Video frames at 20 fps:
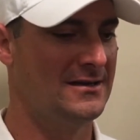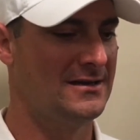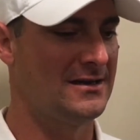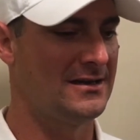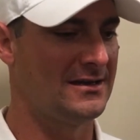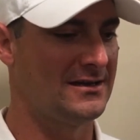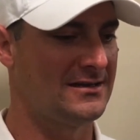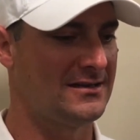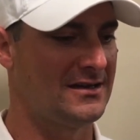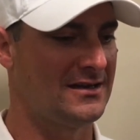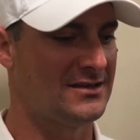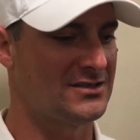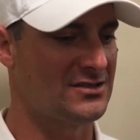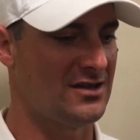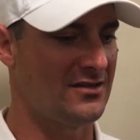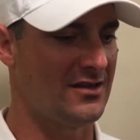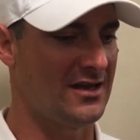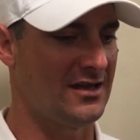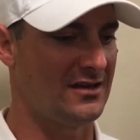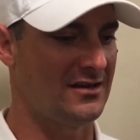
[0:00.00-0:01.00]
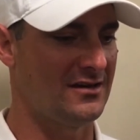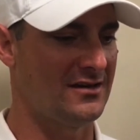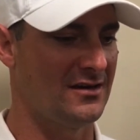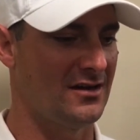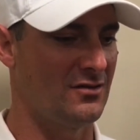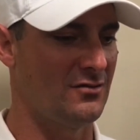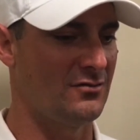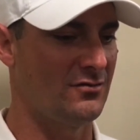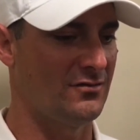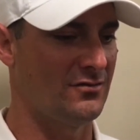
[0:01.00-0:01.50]
And so I think, you
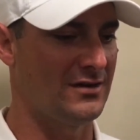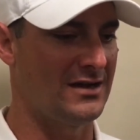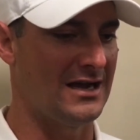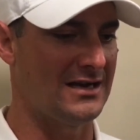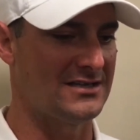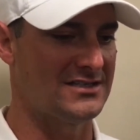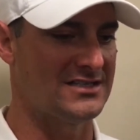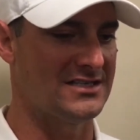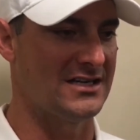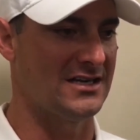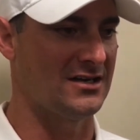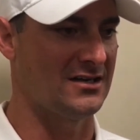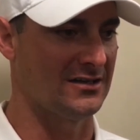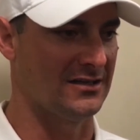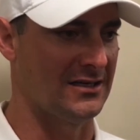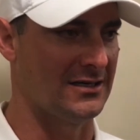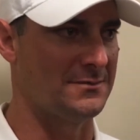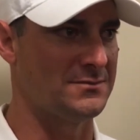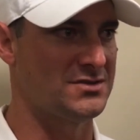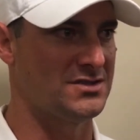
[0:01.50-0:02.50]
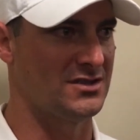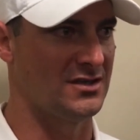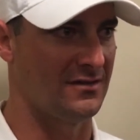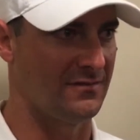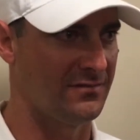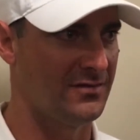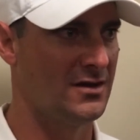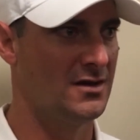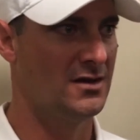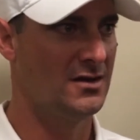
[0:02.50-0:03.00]
know, we got to see a glimpse of,
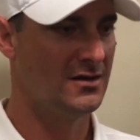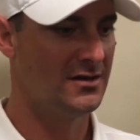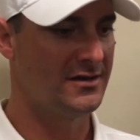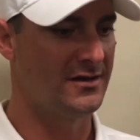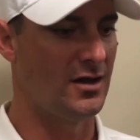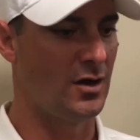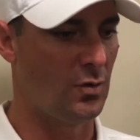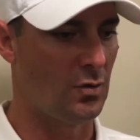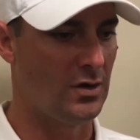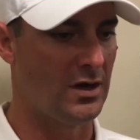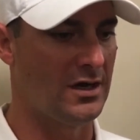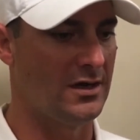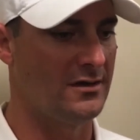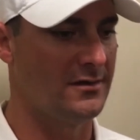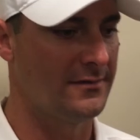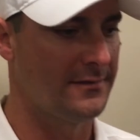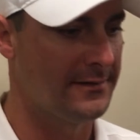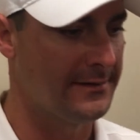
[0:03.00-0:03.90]
you know, what